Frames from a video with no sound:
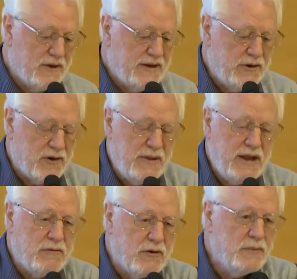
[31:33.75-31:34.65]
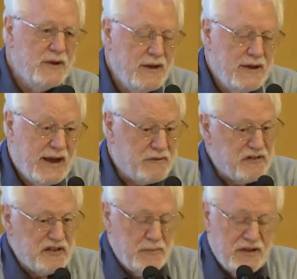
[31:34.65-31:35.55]
one day to our meeting room after
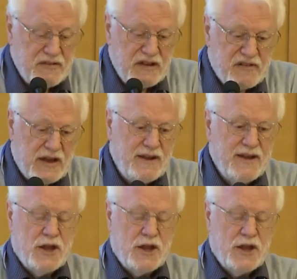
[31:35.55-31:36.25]
6 months and he said,